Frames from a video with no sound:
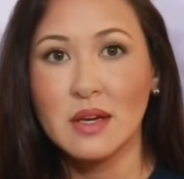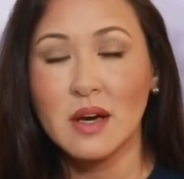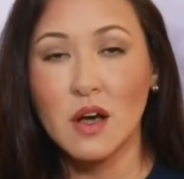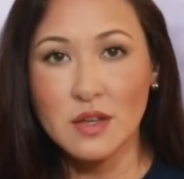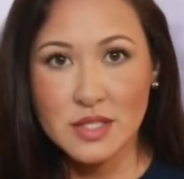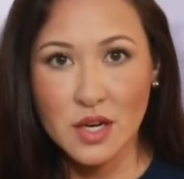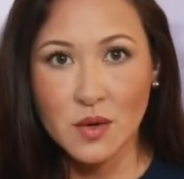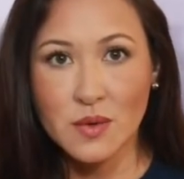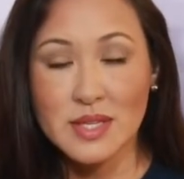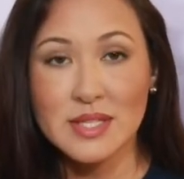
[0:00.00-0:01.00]

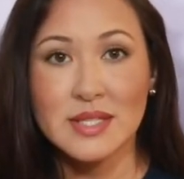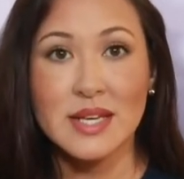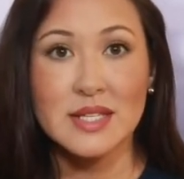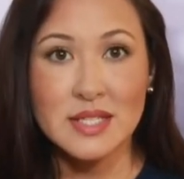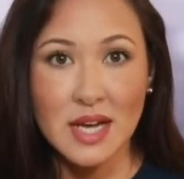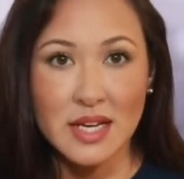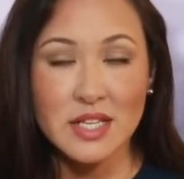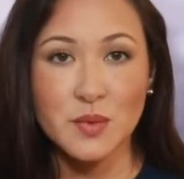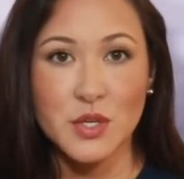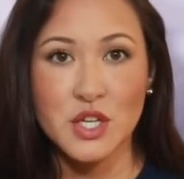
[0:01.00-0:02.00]
Also, 6
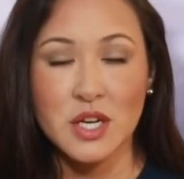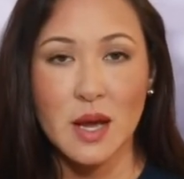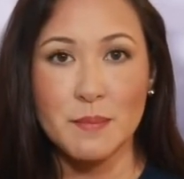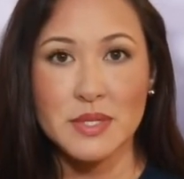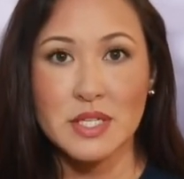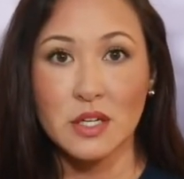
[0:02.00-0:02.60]
studies, which encompass